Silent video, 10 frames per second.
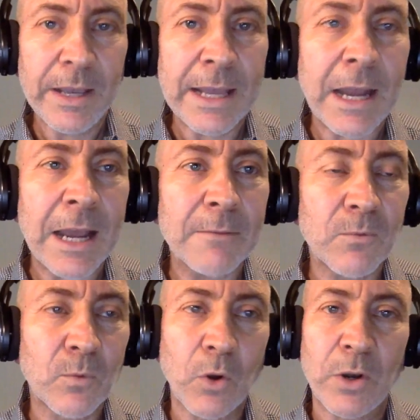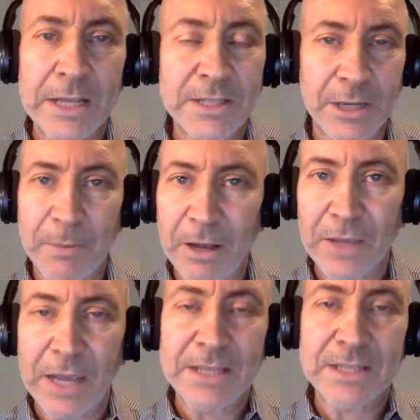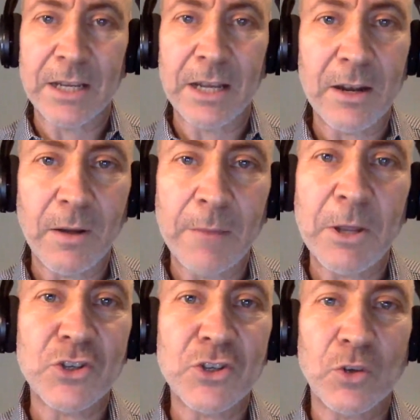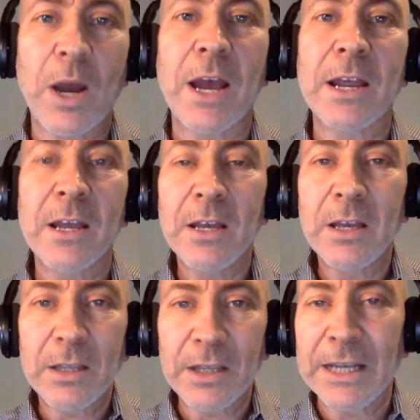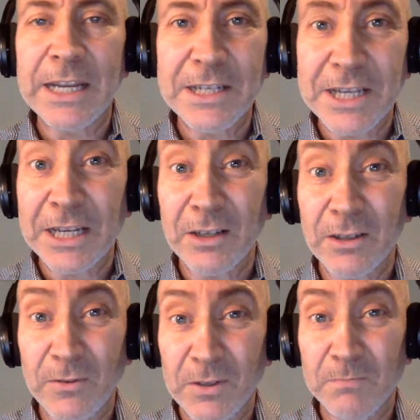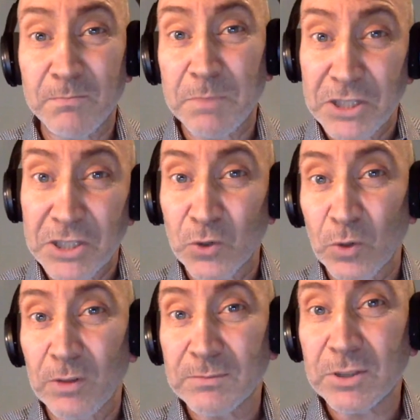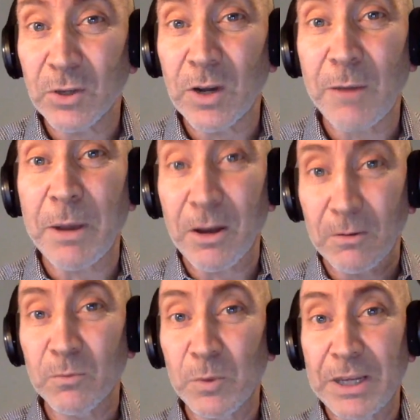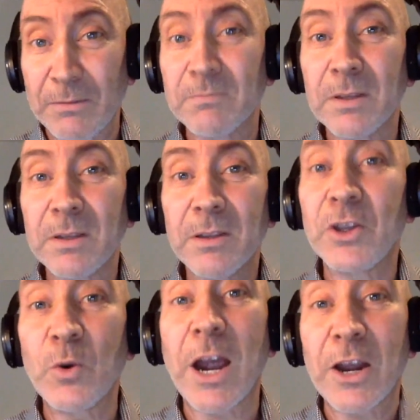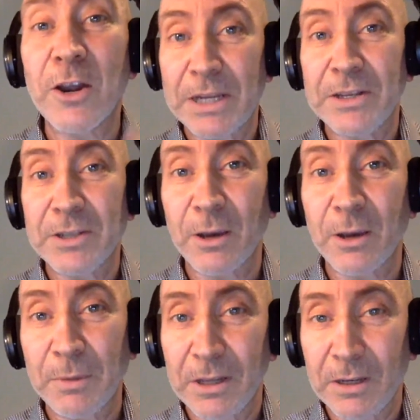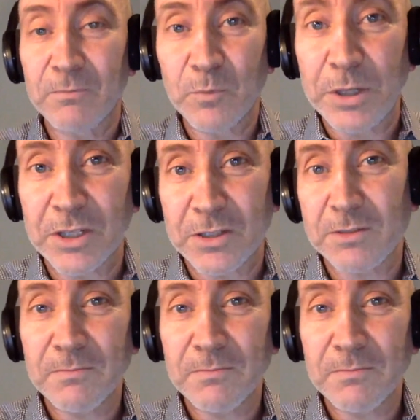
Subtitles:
And I wrote an essay about that saying, I'm not sure why you need a dean of a business school. So how about you hire me to come in and we just